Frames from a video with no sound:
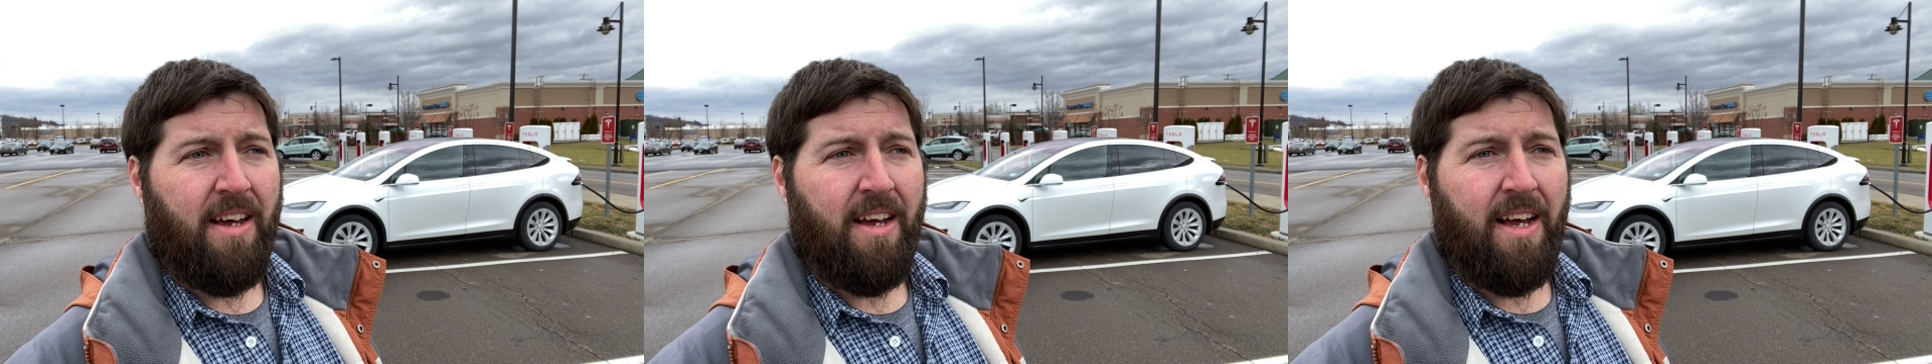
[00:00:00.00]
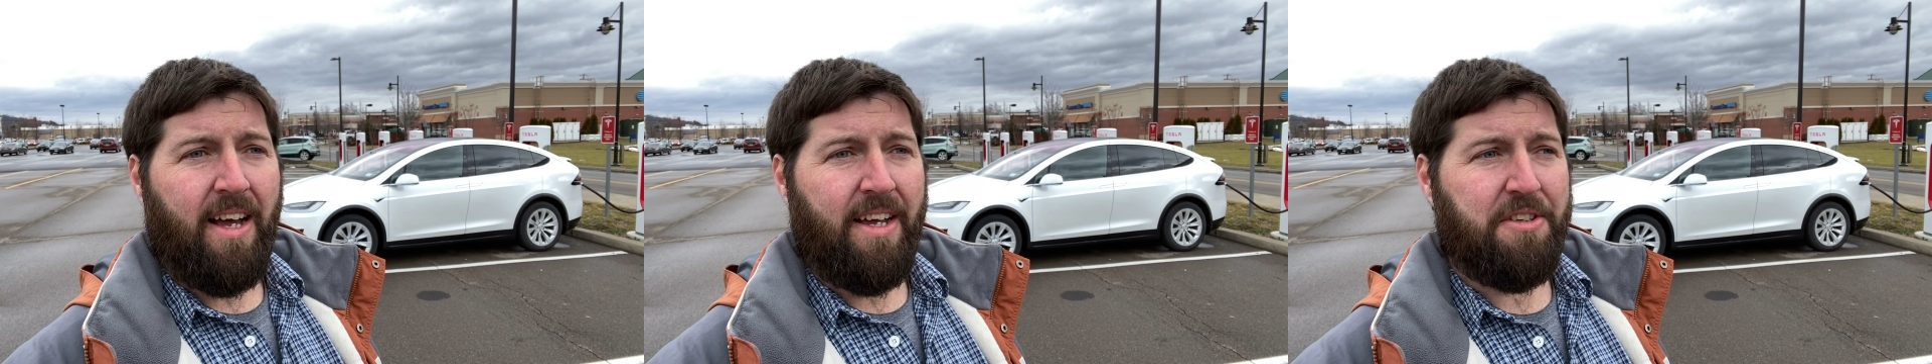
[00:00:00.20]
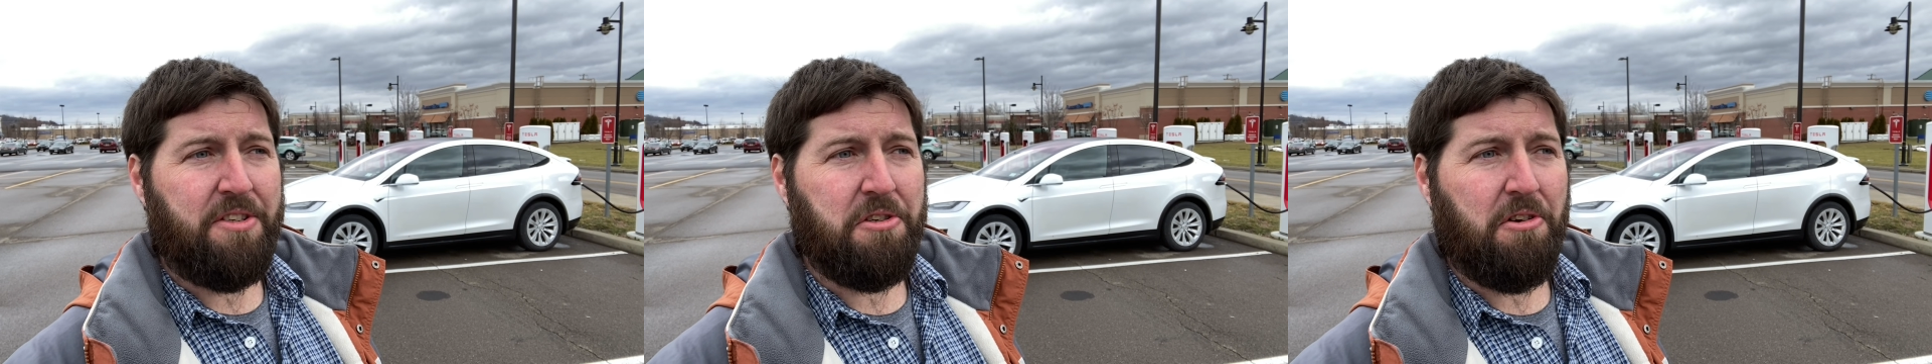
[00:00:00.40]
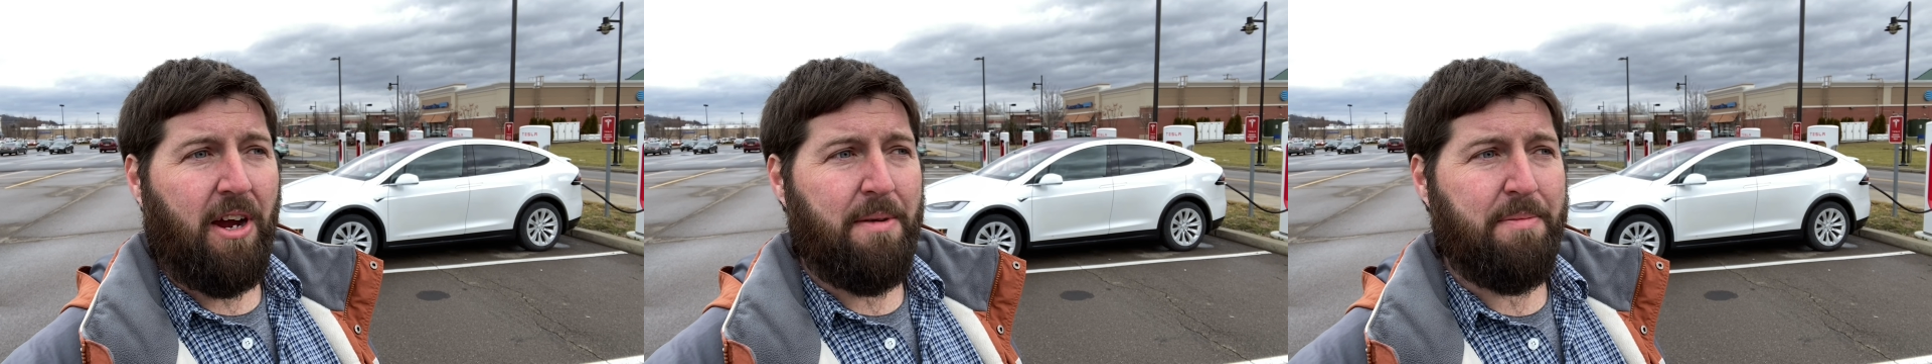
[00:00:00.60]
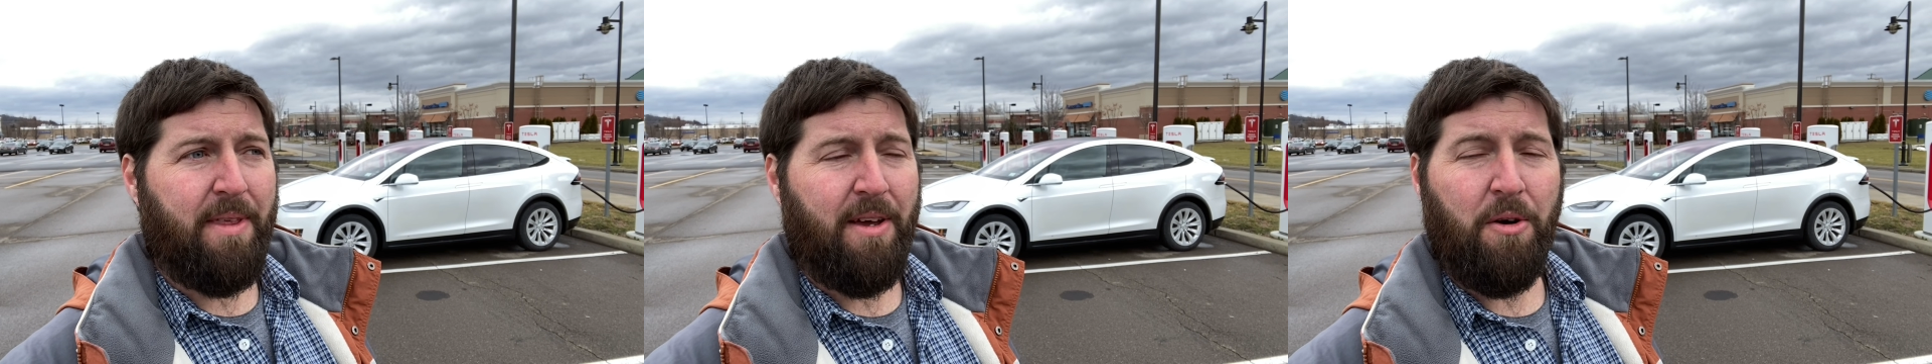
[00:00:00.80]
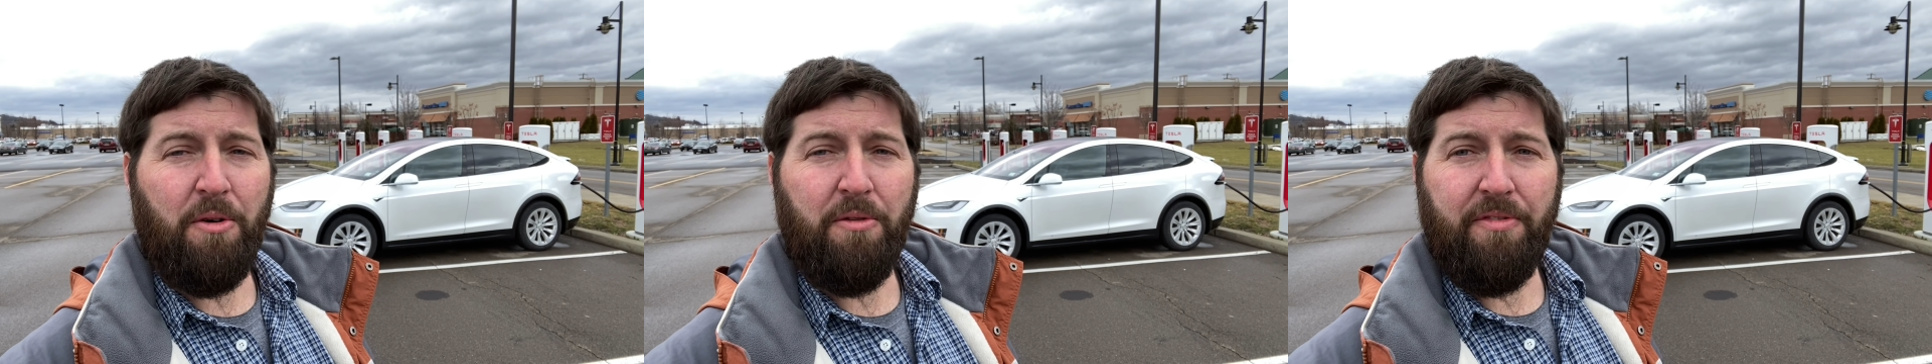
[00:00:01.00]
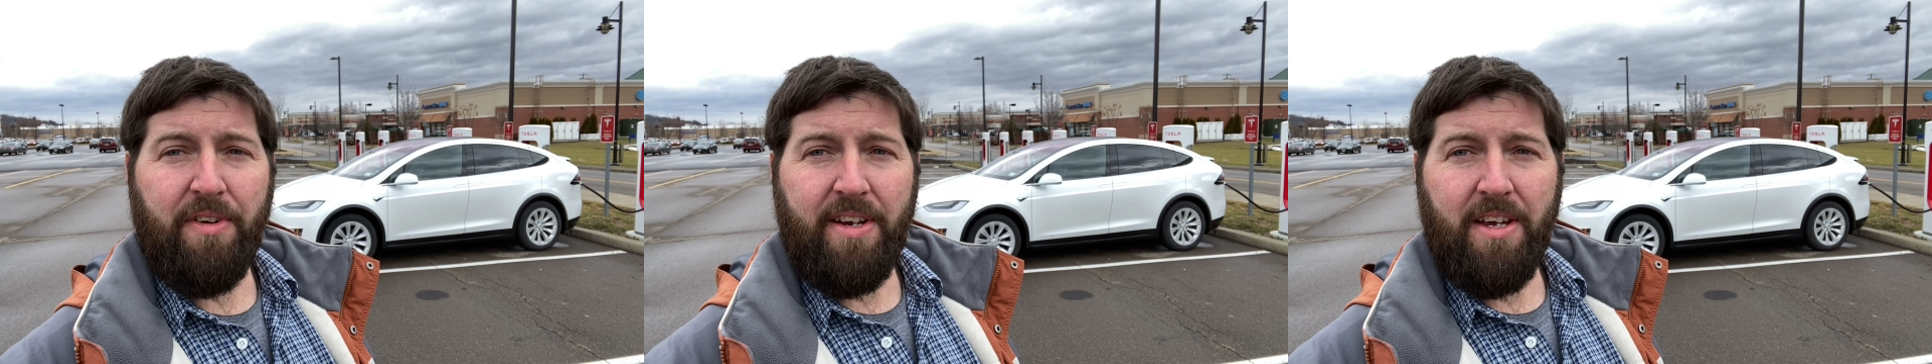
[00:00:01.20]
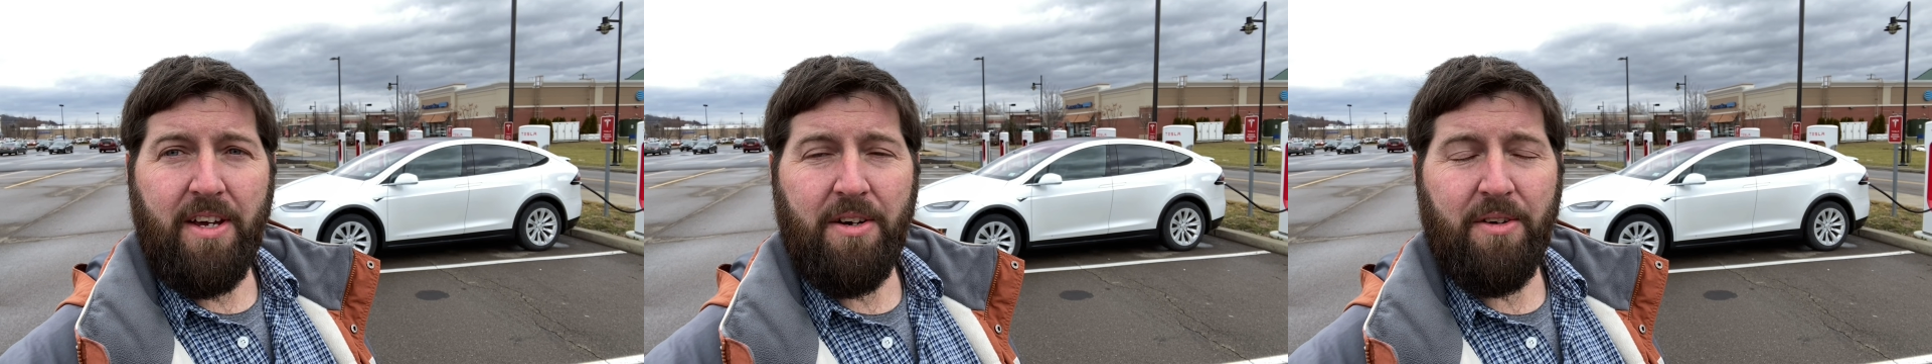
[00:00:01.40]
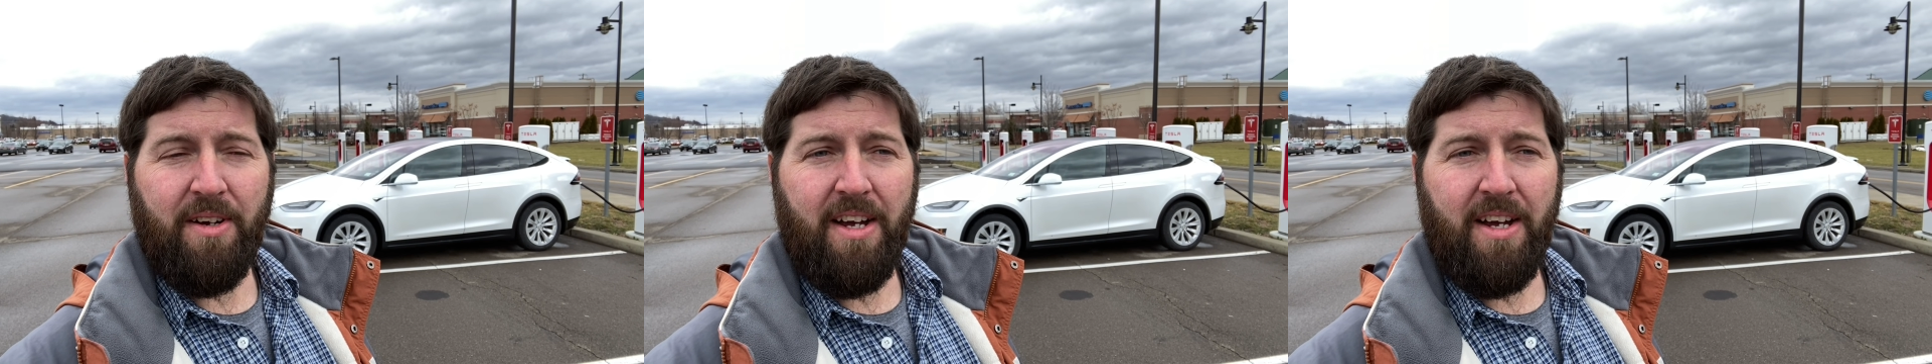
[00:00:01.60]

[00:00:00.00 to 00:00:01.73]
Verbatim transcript: I scrapped that whole video.